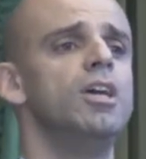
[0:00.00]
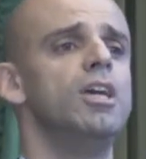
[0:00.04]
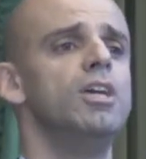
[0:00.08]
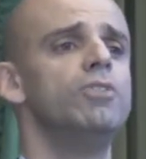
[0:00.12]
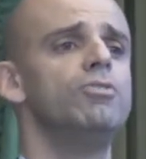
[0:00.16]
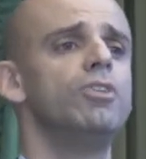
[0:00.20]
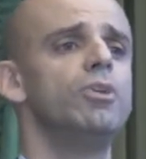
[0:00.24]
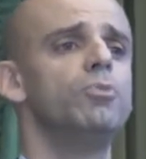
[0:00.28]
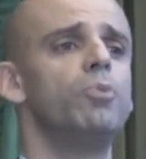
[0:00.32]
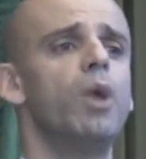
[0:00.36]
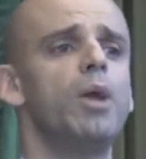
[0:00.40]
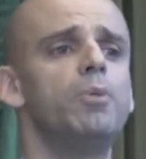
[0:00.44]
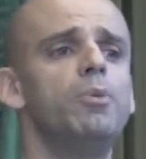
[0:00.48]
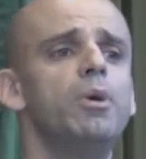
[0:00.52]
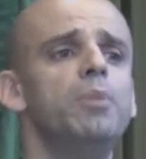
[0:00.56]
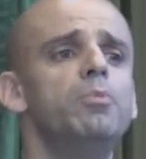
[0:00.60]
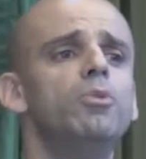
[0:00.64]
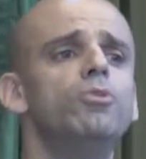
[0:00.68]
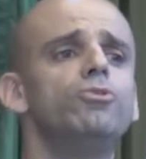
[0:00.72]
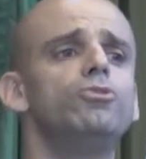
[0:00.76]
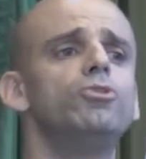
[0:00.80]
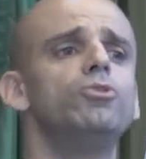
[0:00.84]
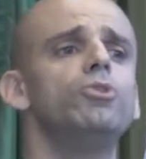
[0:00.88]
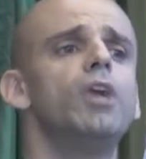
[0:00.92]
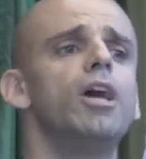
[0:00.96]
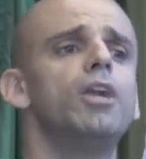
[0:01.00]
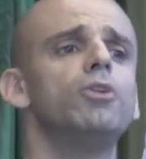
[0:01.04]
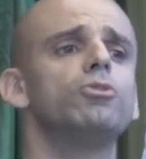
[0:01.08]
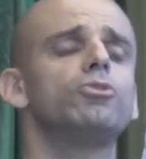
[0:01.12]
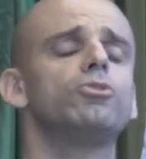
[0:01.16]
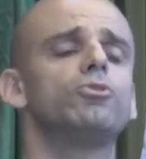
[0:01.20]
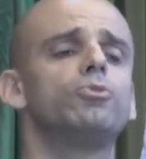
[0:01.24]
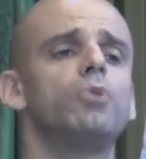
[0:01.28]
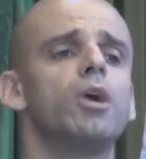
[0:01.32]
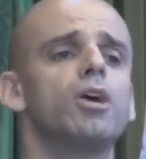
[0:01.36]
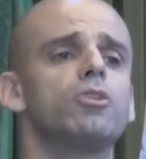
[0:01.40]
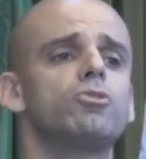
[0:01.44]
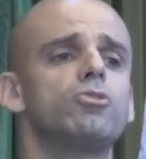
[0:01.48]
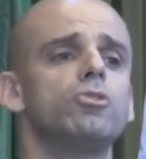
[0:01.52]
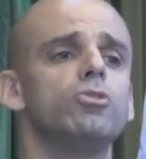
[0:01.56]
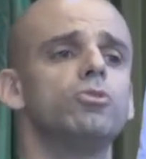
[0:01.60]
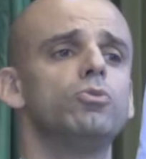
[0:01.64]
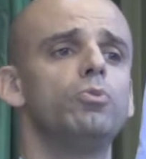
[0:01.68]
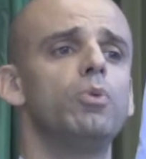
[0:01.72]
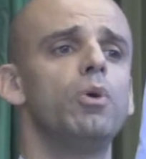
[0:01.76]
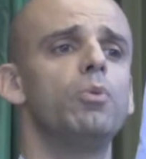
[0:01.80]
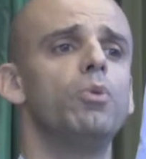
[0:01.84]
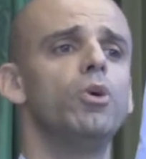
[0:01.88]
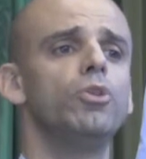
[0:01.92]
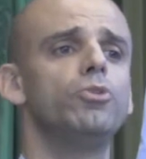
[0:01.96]
Even when we move to
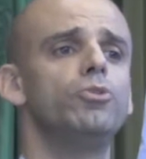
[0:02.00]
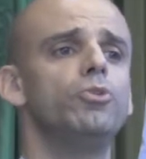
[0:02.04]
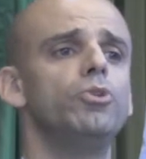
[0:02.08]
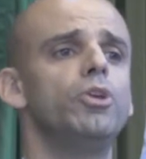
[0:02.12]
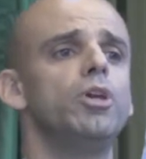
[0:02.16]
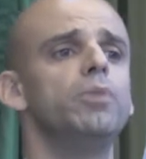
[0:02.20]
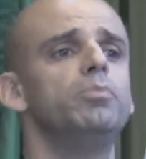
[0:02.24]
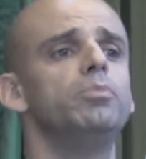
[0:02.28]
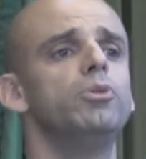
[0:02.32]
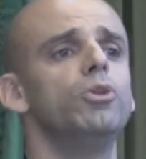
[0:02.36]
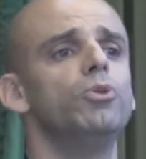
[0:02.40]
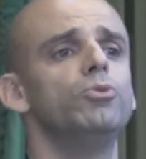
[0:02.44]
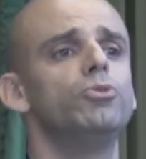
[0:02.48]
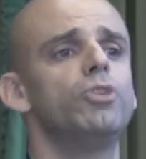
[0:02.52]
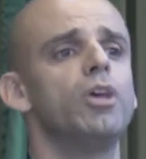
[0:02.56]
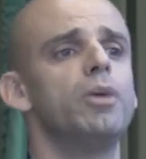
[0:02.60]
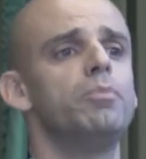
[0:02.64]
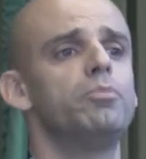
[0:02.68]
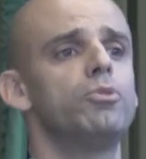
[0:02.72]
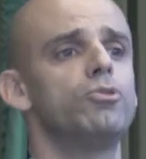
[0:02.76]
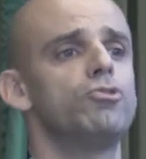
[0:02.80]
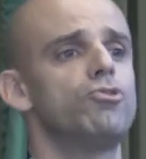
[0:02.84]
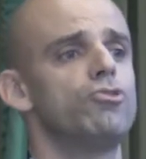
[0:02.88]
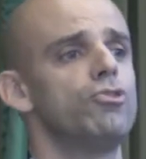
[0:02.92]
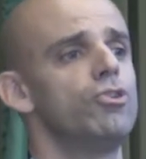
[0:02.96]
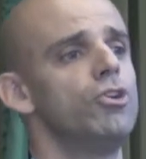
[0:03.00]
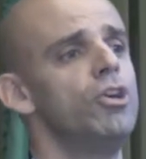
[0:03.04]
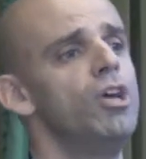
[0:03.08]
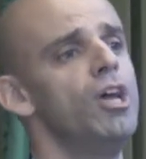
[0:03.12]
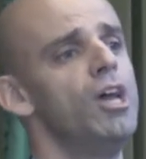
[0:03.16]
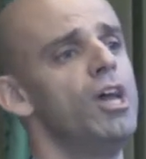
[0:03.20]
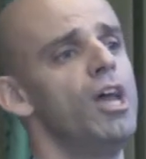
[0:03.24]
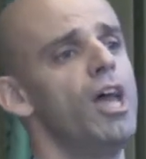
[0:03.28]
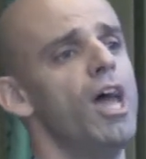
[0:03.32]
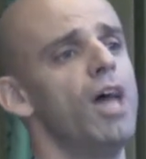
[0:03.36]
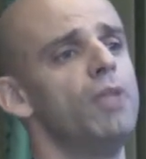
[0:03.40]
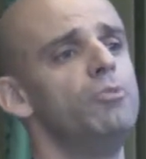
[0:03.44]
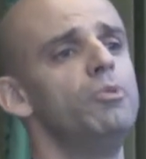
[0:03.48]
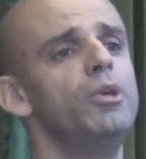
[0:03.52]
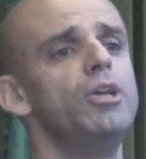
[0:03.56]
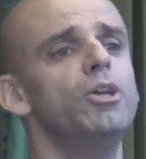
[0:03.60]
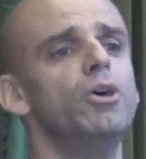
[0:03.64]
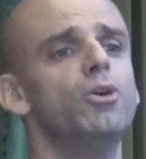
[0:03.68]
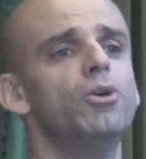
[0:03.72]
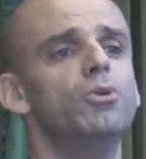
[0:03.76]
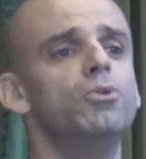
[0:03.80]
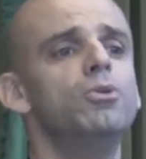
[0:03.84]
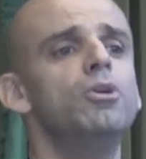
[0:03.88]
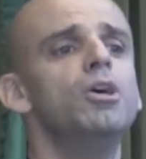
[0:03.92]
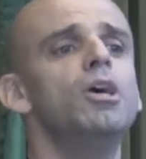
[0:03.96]
nanostructures, we want to keep low temperature. And we
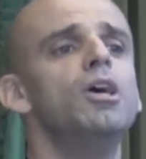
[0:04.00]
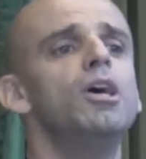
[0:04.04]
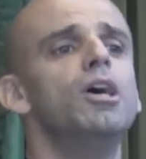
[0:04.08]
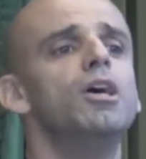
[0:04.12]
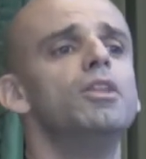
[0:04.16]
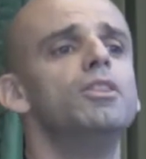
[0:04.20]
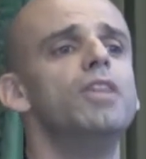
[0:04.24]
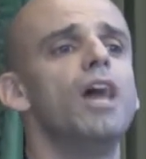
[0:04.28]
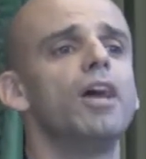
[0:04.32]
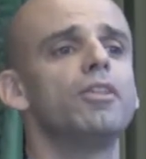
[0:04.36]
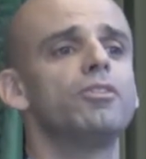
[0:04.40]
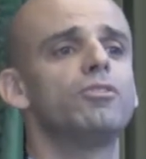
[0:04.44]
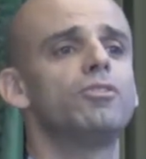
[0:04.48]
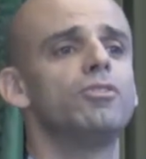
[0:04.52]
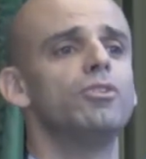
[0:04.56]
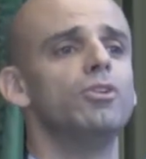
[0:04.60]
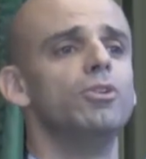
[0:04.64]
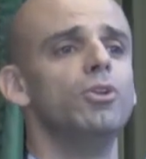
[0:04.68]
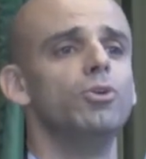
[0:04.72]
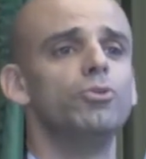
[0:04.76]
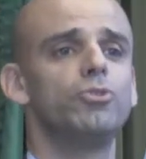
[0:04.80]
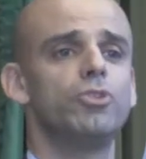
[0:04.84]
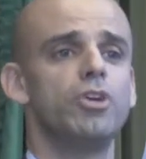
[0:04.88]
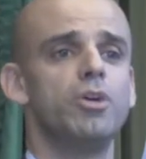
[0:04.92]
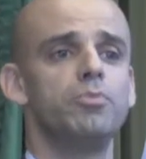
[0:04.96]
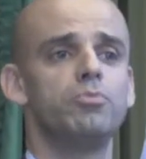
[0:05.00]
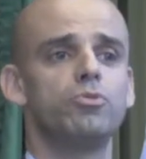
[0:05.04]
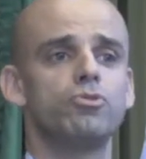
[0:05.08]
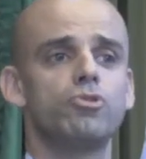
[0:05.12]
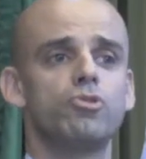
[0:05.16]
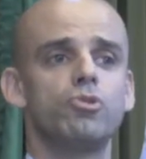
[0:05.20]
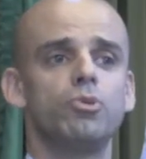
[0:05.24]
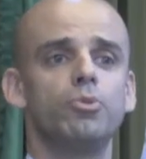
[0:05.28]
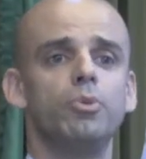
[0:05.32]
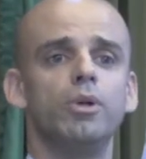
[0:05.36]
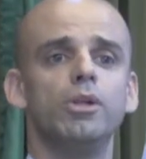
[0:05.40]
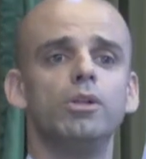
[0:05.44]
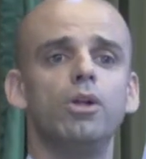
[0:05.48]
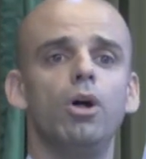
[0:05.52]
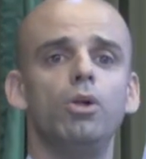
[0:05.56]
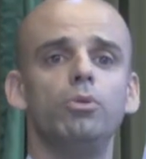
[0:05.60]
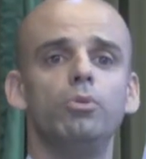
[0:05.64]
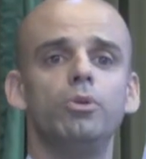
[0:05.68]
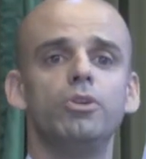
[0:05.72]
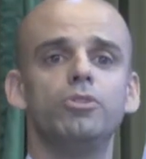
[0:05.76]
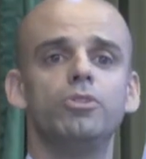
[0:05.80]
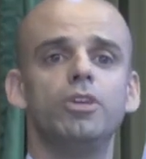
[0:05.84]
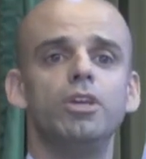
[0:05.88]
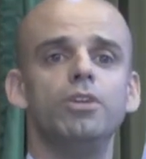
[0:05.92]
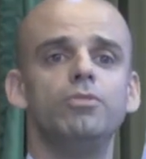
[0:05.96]
know that low temperature will
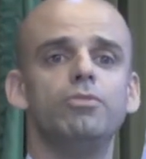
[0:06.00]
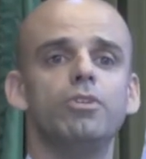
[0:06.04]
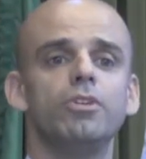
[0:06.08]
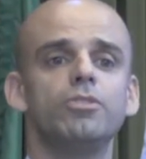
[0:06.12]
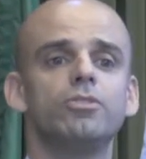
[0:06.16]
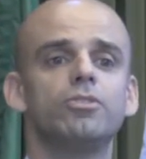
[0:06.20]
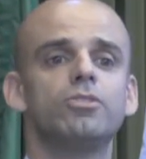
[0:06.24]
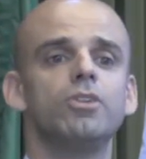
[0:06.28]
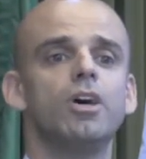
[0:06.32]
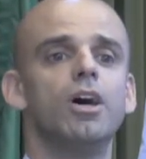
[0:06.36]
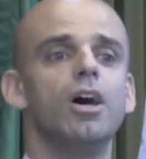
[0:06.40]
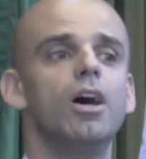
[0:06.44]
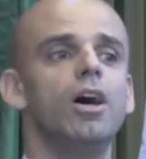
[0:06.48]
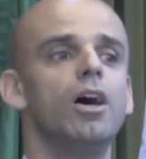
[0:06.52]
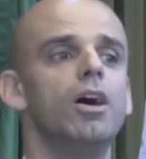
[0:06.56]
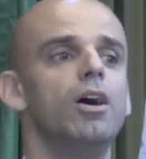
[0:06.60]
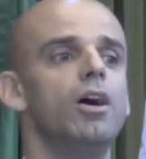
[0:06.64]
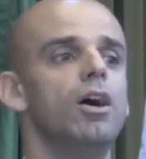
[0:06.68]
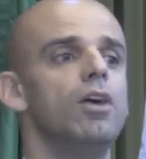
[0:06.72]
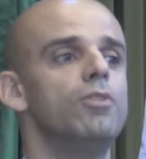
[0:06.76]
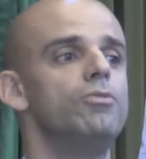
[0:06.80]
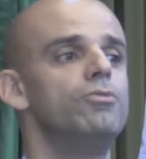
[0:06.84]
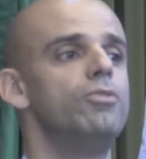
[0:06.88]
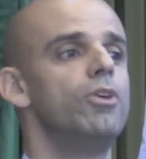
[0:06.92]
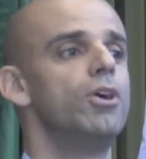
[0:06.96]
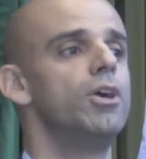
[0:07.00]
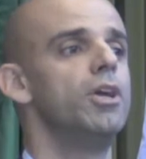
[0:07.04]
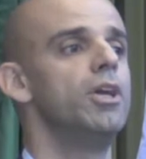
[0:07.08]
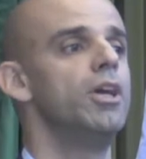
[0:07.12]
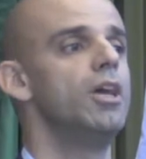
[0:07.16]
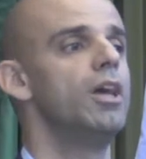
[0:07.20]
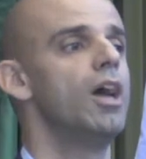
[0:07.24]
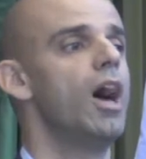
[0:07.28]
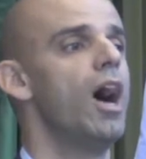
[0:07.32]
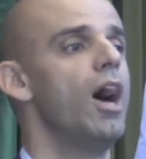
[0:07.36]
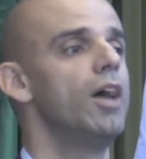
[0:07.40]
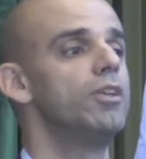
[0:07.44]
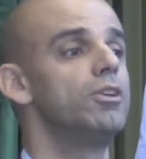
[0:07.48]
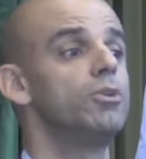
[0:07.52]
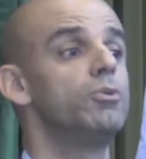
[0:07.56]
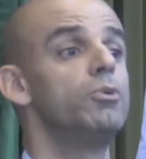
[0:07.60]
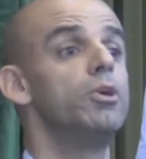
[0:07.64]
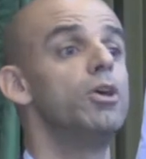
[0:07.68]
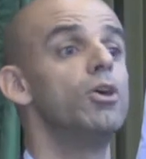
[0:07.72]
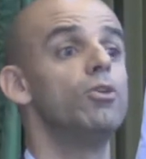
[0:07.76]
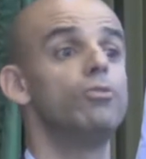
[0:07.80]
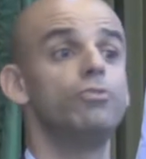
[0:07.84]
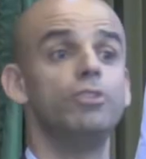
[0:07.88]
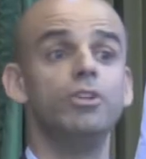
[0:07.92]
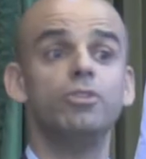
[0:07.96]
always give us a very high
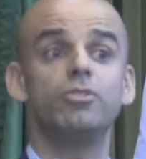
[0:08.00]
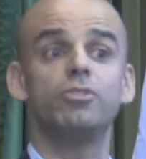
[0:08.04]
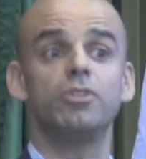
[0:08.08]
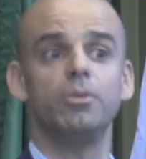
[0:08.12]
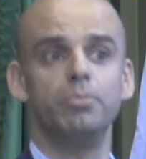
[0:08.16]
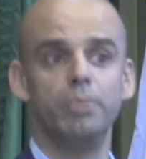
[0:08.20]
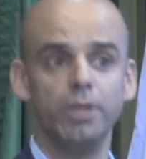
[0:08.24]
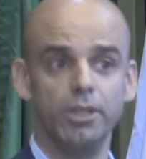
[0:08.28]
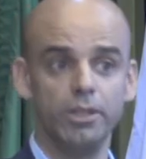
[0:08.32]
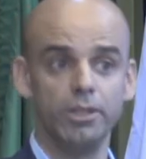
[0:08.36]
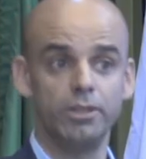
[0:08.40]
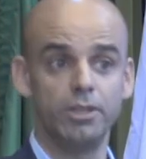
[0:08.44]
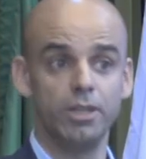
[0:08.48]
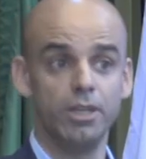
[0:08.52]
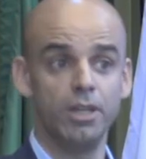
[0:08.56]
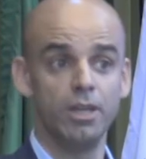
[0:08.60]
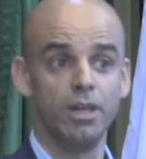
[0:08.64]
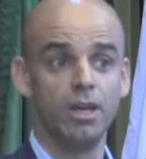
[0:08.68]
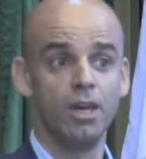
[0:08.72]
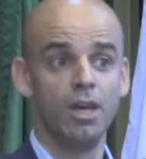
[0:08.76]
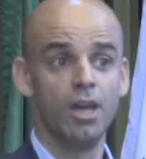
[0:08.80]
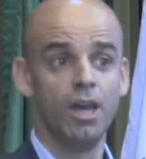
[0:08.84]
degree of instability.